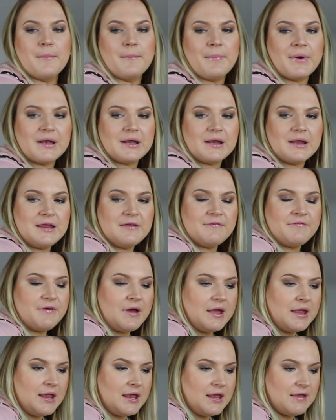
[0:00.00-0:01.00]
But if
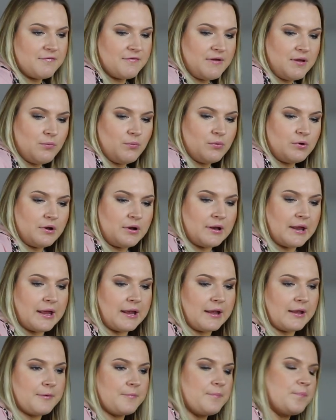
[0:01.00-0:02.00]
I want to,
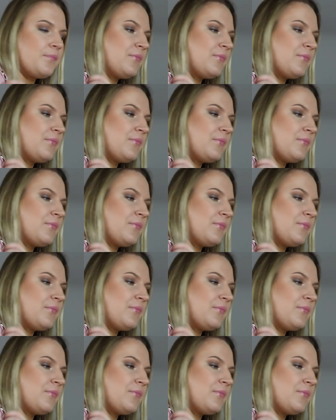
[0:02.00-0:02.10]
like,